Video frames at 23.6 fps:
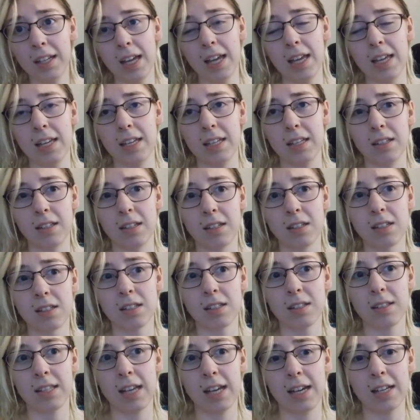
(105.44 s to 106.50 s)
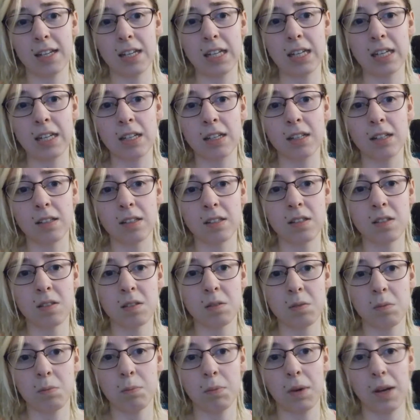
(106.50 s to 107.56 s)
And that is
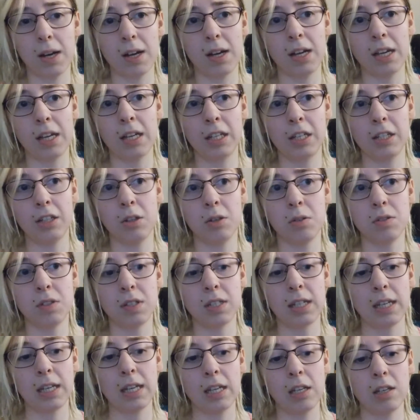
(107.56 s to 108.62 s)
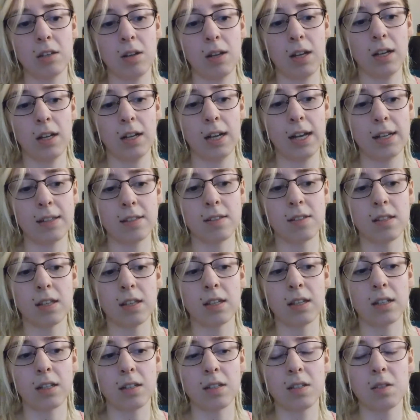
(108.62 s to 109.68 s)
by using it as
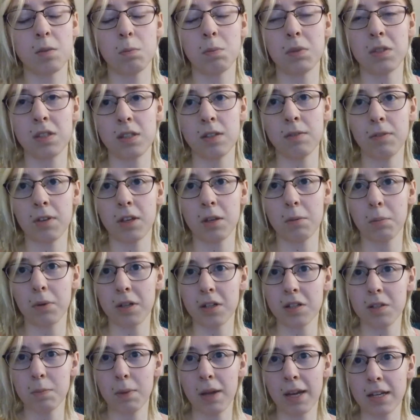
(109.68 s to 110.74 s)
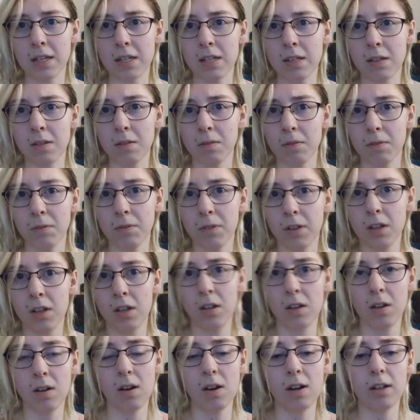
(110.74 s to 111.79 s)
like a specific perspective
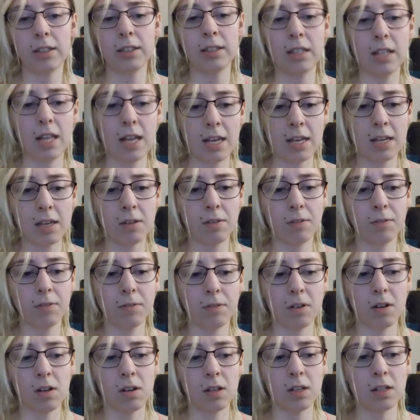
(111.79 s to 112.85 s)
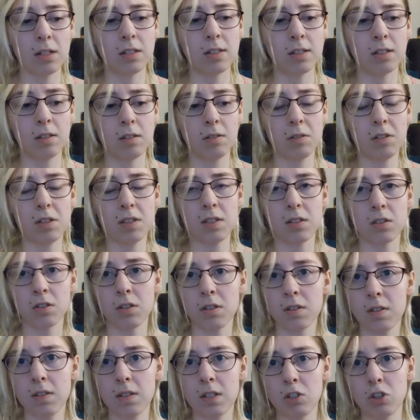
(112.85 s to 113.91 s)
on life, on
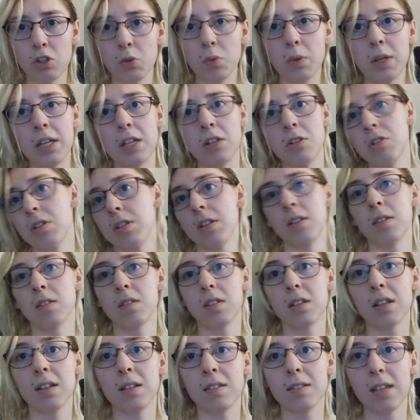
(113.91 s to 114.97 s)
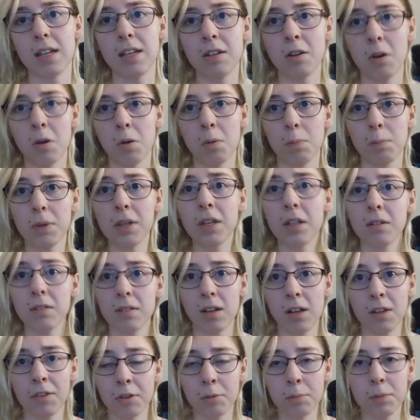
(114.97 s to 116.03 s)
certain situations, because I know
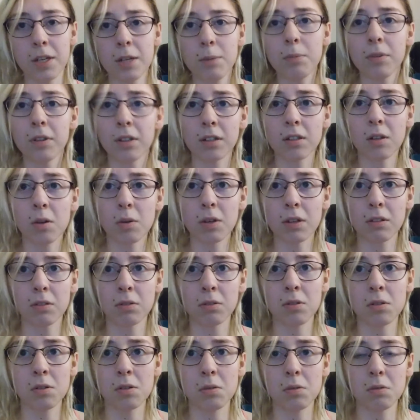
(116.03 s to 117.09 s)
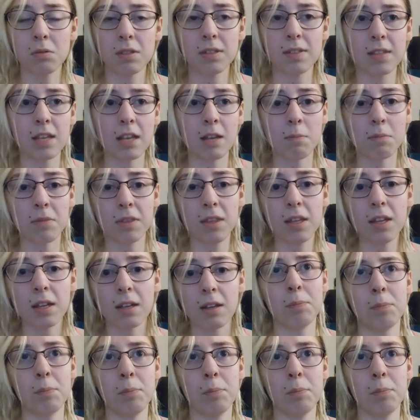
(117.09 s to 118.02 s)
other people are going through the same thing.